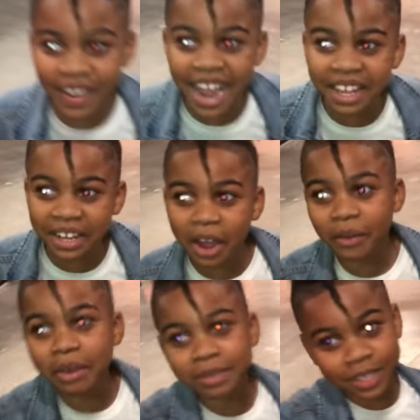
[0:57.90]
I didn't know
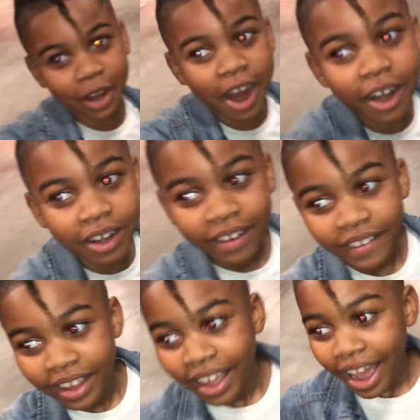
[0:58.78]
it was coming.
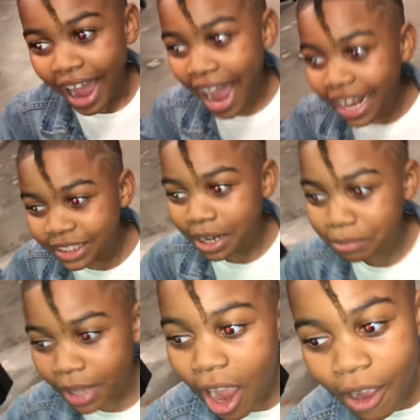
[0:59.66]
I
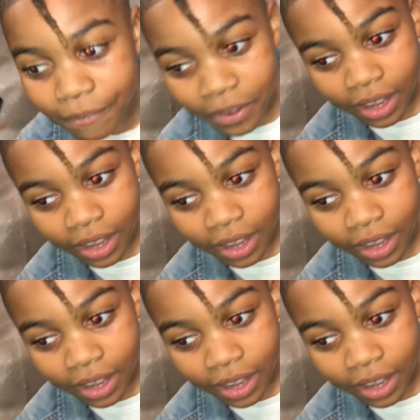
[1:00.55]
jumped off.